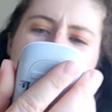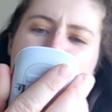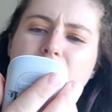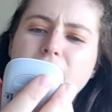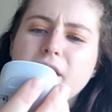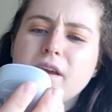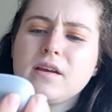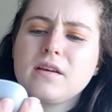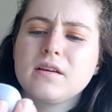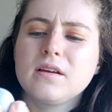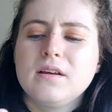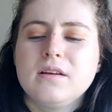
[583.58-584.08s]
but
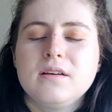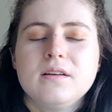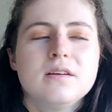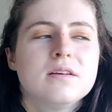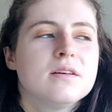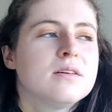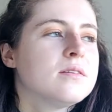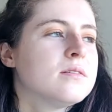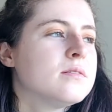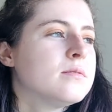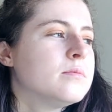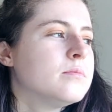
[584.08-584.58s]
like,
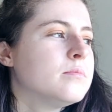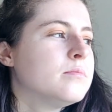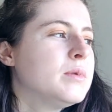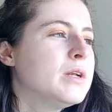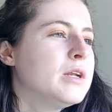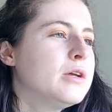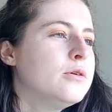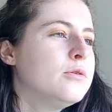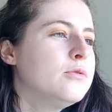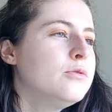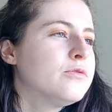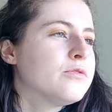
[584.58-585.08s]

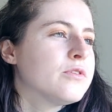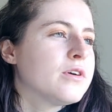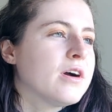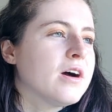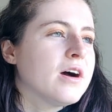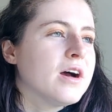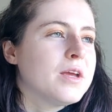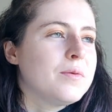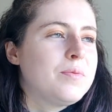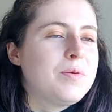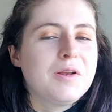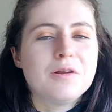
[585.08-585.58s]
blue for
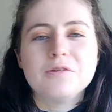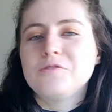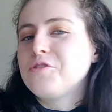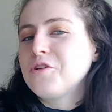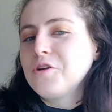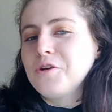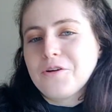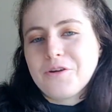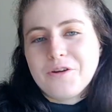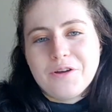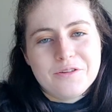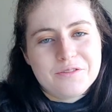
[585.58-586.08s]
high blood
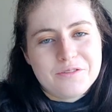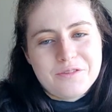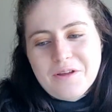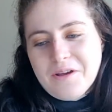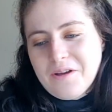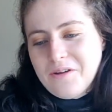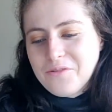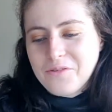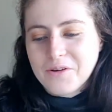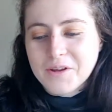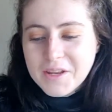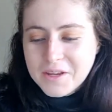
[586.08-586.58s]
sugar is
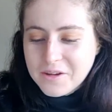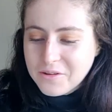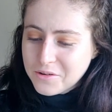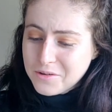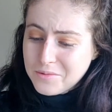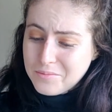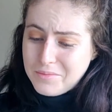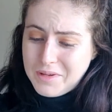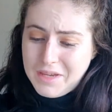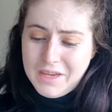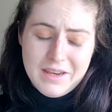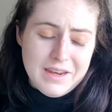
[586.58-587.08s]
not really
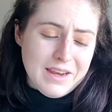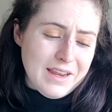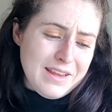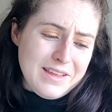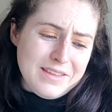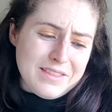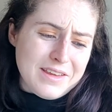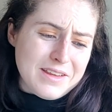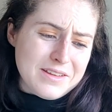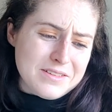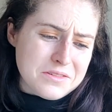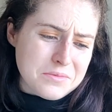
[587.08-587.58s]
going to mean
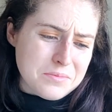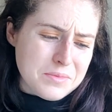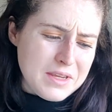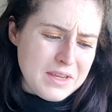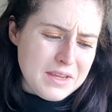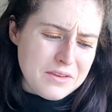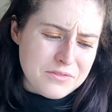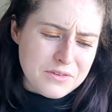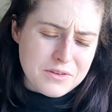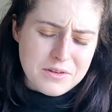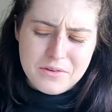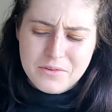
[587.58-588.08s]
anything to
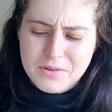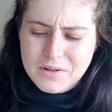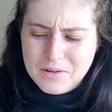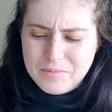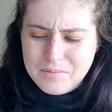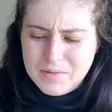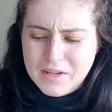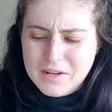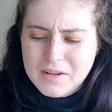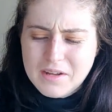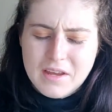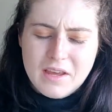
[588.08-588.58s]
me, if you know what I
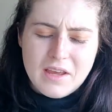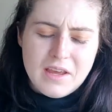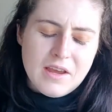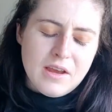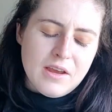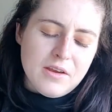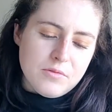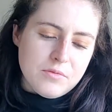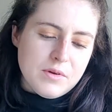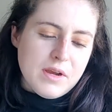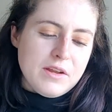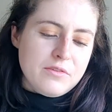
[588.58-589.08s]
mean.
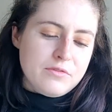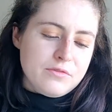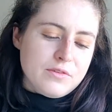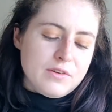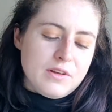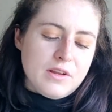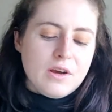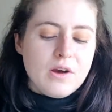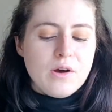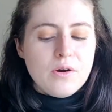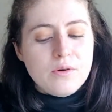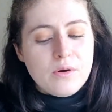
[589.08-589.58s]
Red for
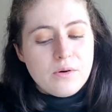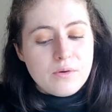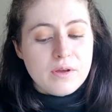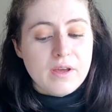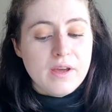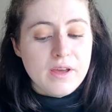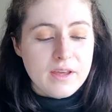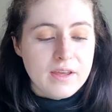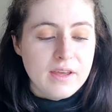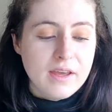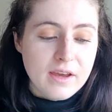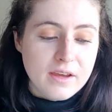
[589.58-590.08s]
low,
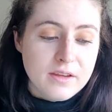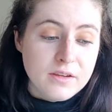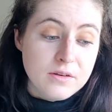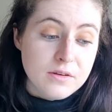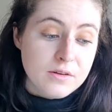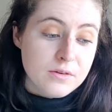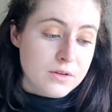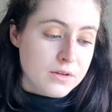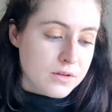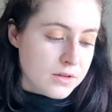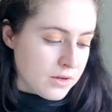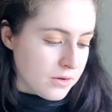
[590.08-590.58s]
okay, yeah, you
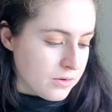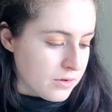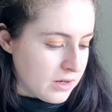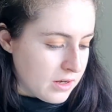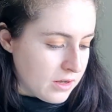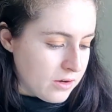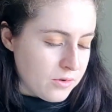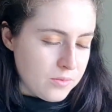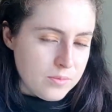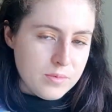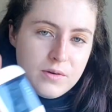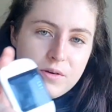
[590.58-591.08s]
know you're going
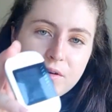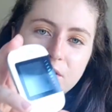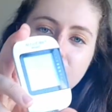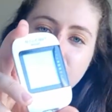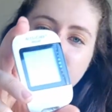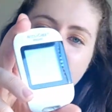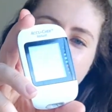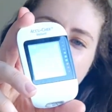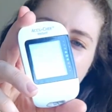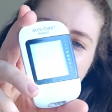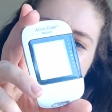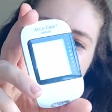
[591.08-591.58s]
low, but
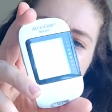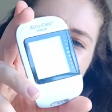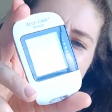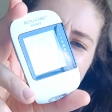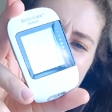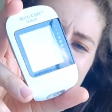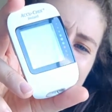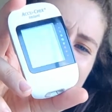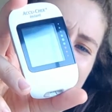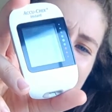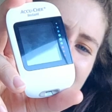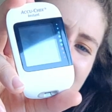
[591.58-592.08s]

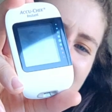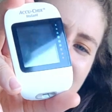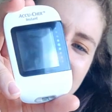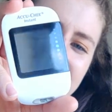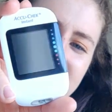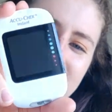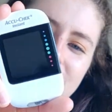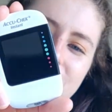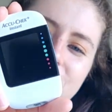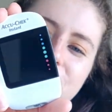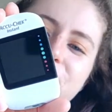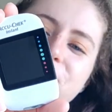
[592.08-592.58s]
I
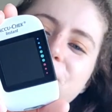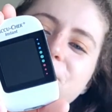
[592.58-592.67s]
don't know.